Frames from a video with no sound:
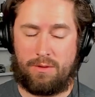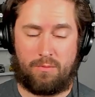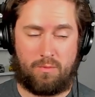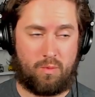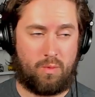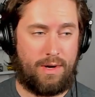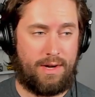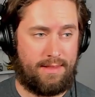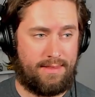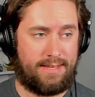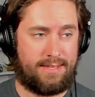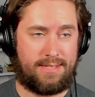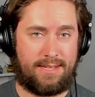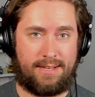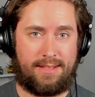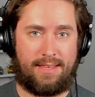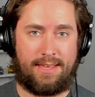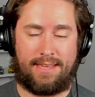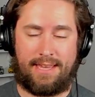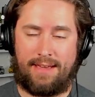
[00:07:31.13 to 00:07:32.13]

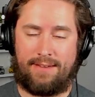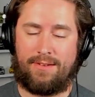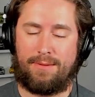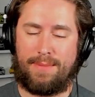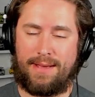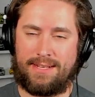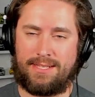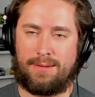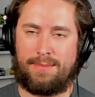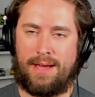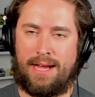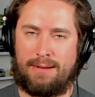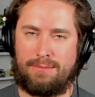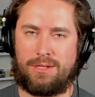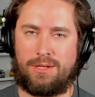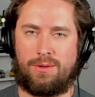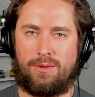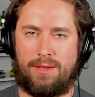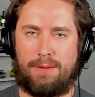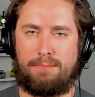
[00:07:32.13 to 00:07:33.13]
realistically, Kevin made some
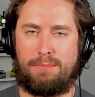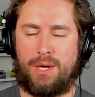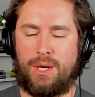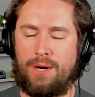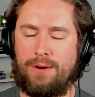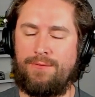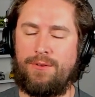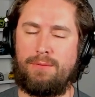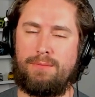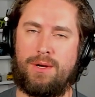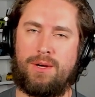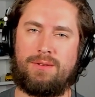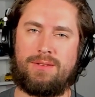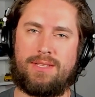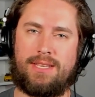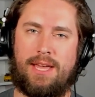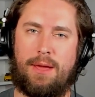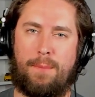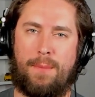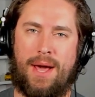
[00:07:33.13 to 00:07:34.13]
absolutely beautiful moves
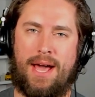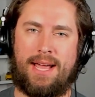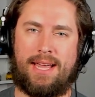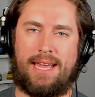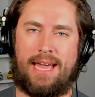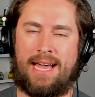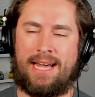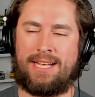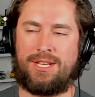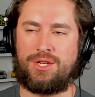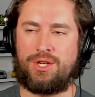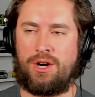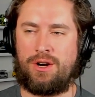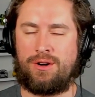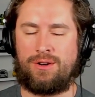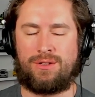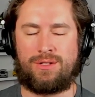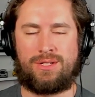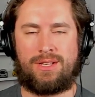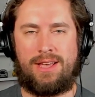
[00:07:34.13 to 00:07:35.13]
to get back at
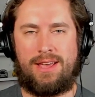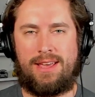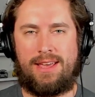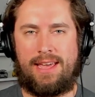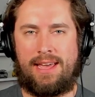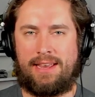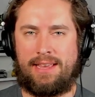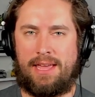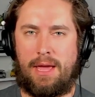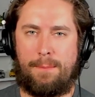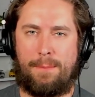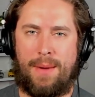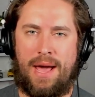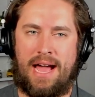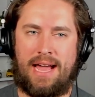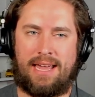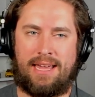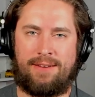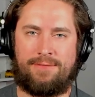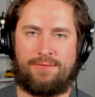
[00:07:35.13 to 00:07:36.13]
Charles and get
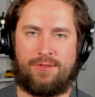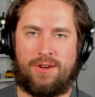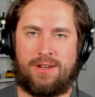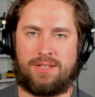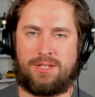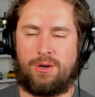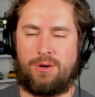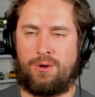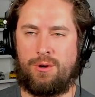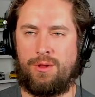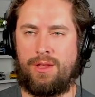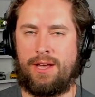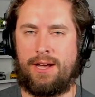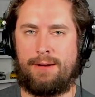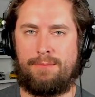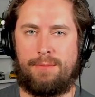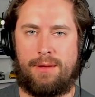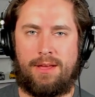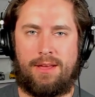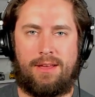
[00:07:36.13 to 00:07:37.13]
back in front to hold
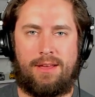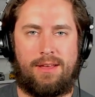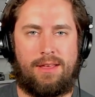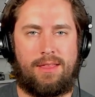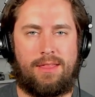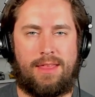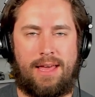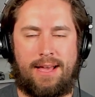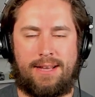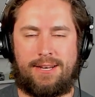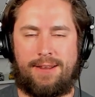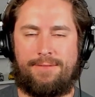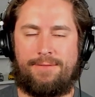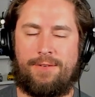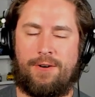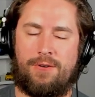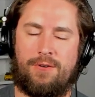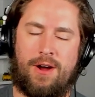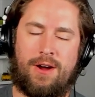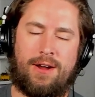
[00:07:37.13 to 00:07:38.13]
up that
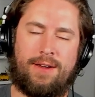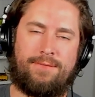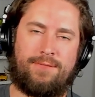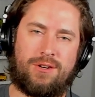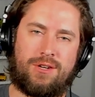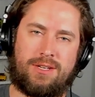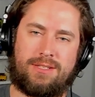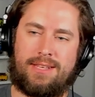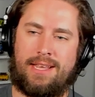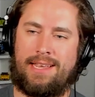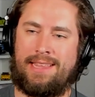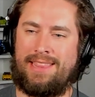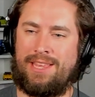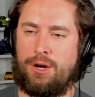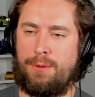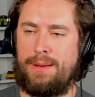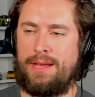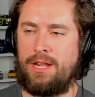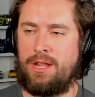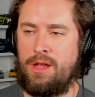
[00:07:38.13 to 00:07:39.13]
Ferrari for just a
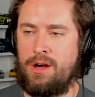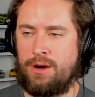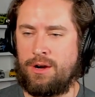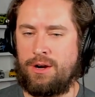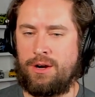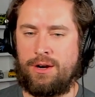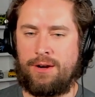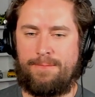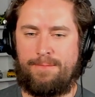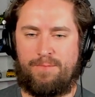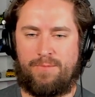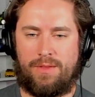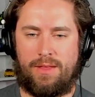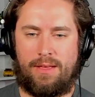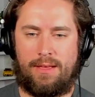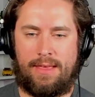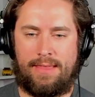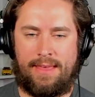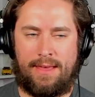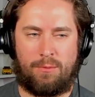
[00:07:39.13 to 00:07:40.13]
little bit longer.
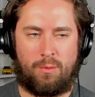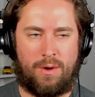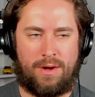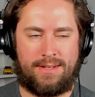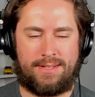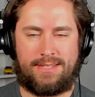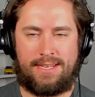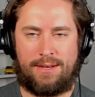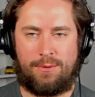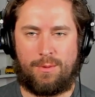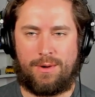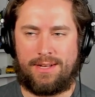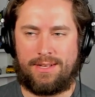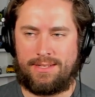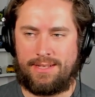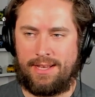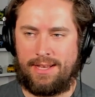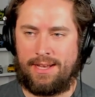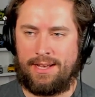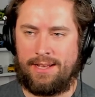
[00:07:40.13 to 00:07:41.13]
And then once it
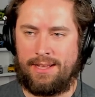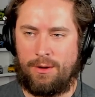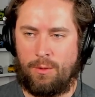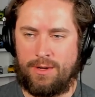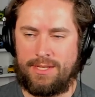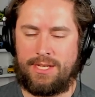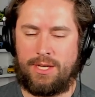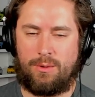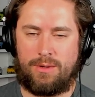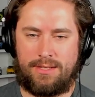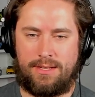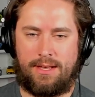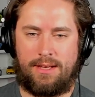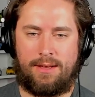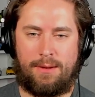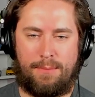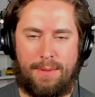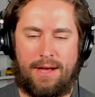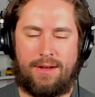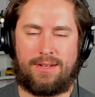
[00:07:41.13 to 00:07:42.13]
was
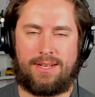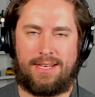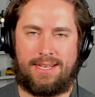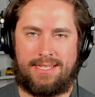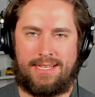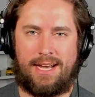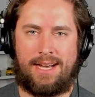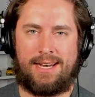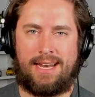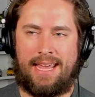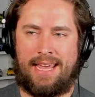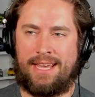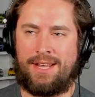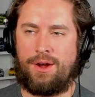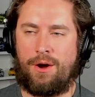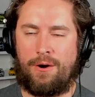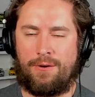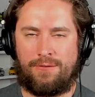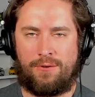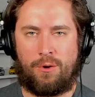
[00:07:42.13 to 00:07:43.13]
about done and
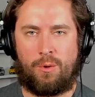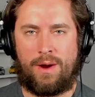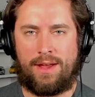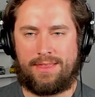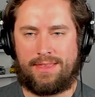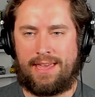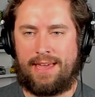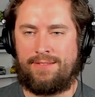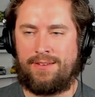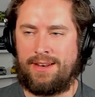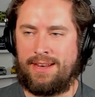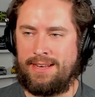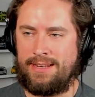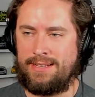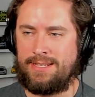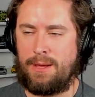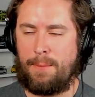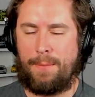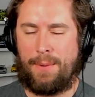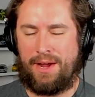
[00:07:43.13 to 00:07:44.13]
over with, Kevin
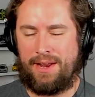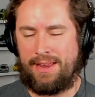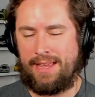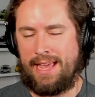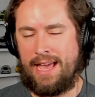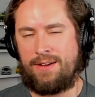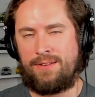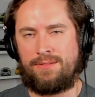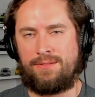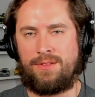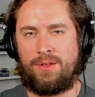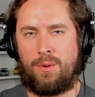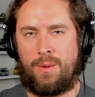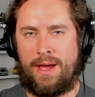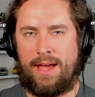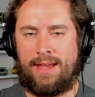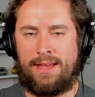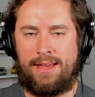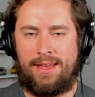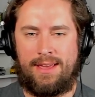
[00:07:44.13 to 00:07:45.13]
ends up pitting out of the
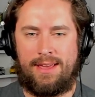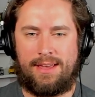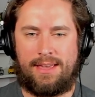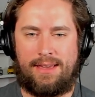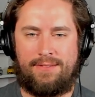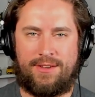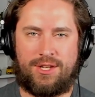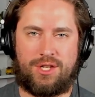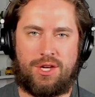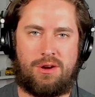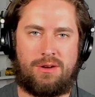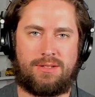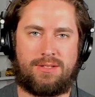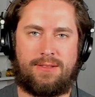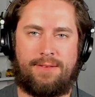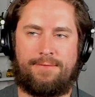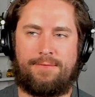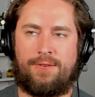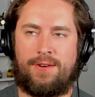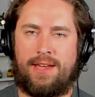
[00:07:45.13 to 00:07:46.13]
way, giving Charles
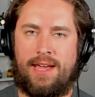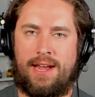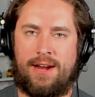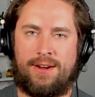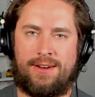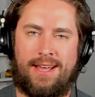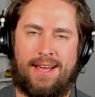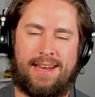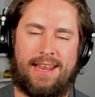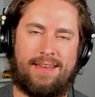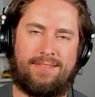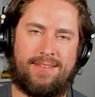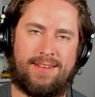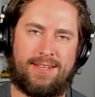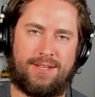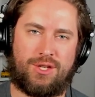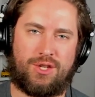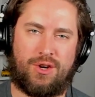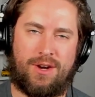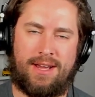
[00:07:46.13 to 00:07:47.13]
the free air, not having
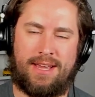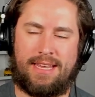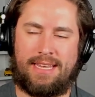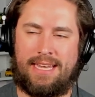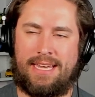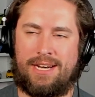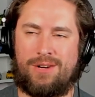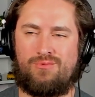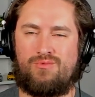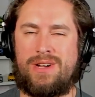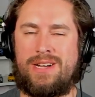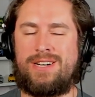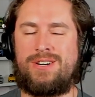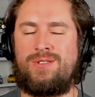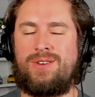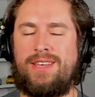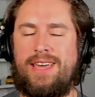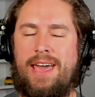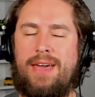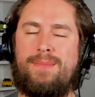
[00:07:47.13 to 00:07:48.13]
to try and get
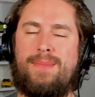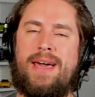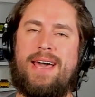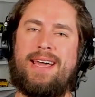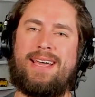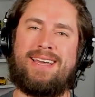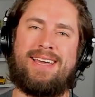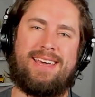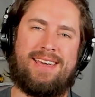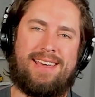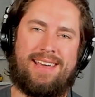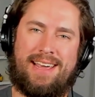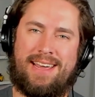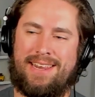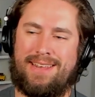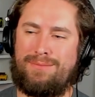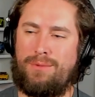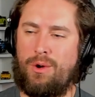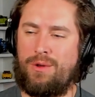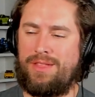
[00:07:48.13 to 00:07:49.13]
around K-Mag
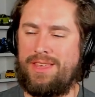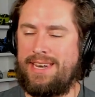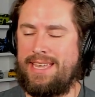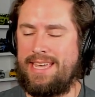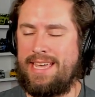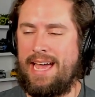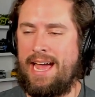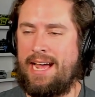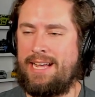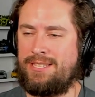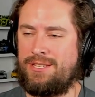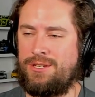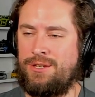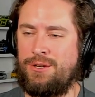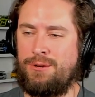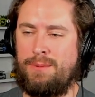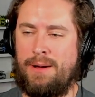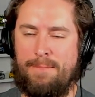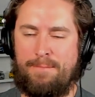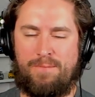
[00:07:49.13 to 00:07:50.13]
any more than he has
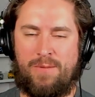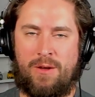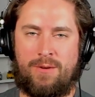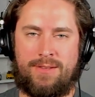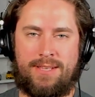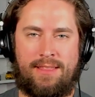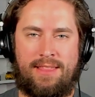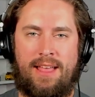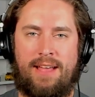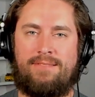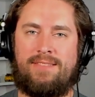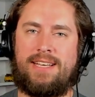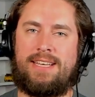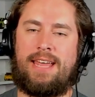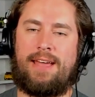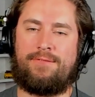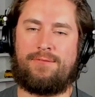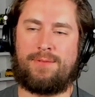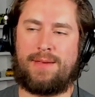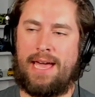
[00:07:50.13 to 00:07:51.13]
to. But it was a lovely
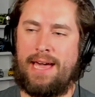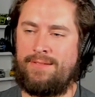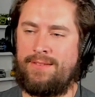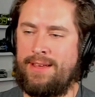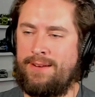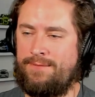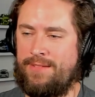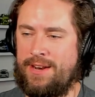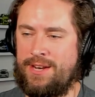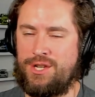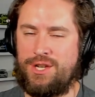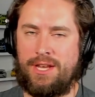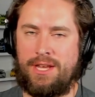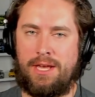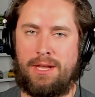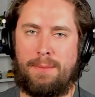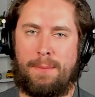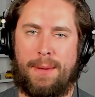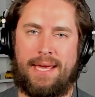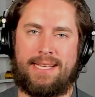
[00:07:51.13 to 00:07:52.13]
day from Kevin, finishing
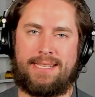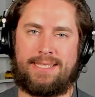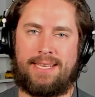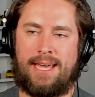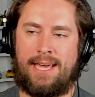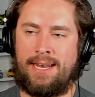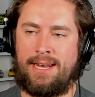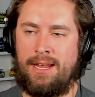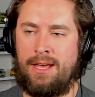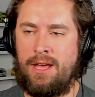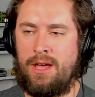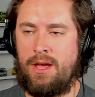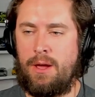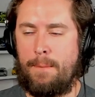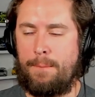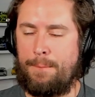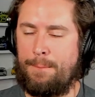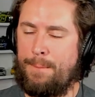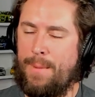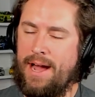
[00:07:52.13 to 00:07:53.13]
in P10.
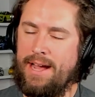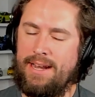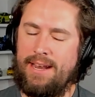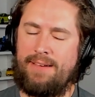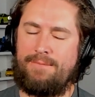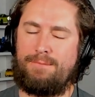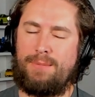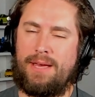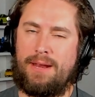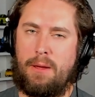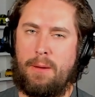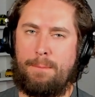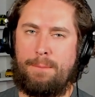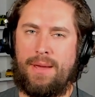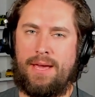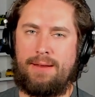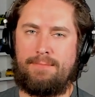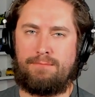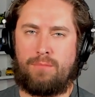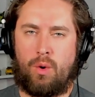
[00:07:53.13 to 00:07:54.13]
Might have been a
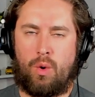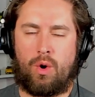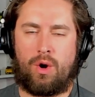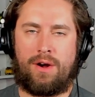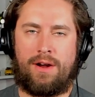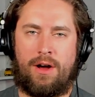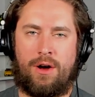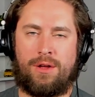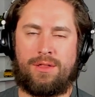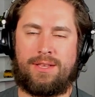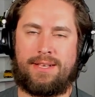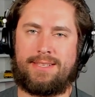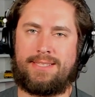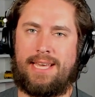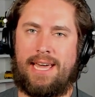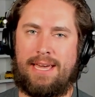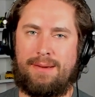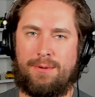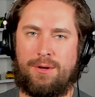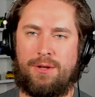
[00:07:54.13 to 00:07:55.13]
bit more on the
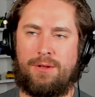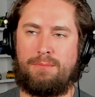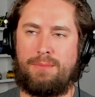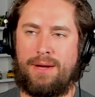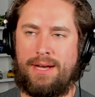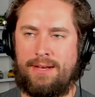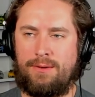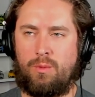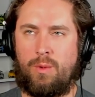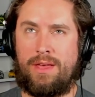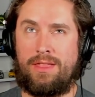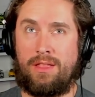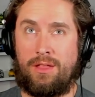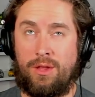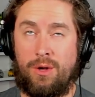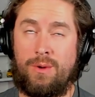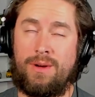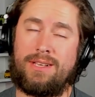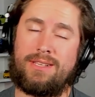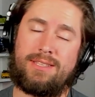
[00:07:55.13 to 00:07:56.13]
table, but with
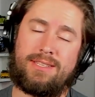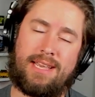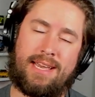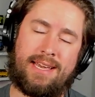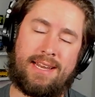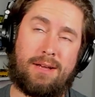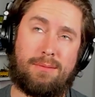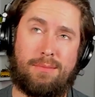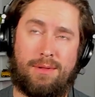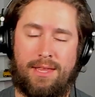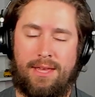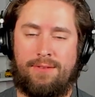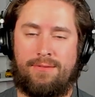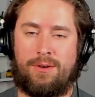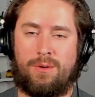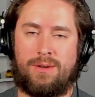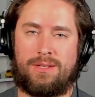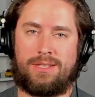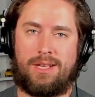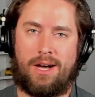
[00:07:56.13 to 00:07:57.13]
Lewis and I believe
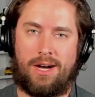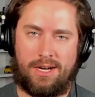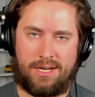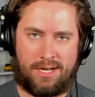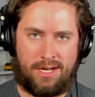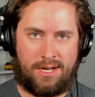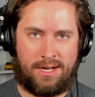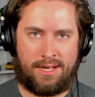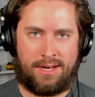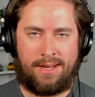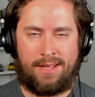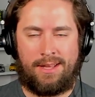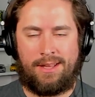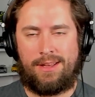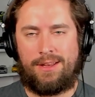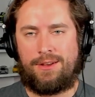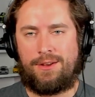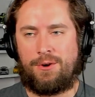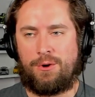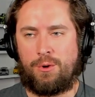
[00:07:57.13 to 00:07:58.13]
it was Ocon
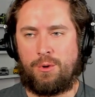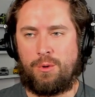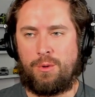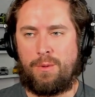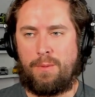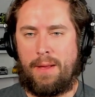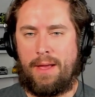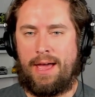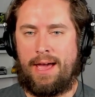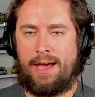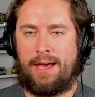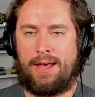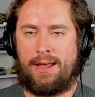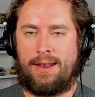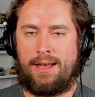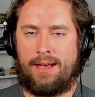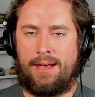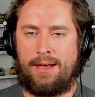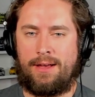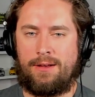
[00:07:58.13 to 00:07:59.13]
who had
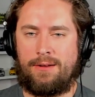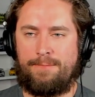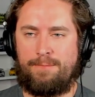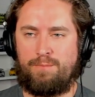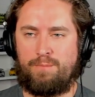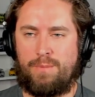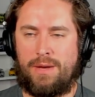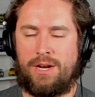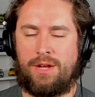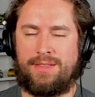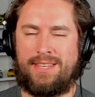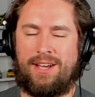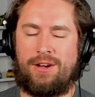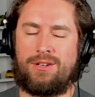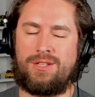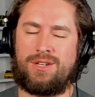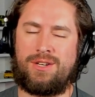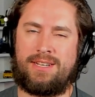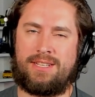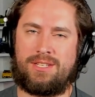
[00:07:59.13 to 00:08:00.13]
been on the
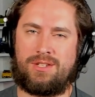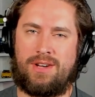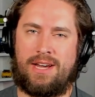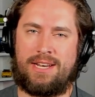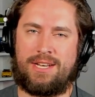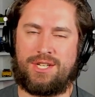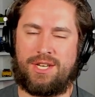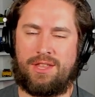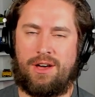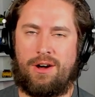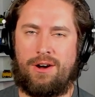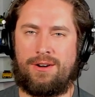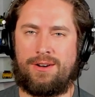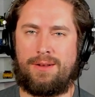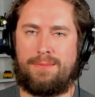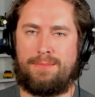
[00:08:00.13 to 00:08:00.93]
alternate strategy, the hard to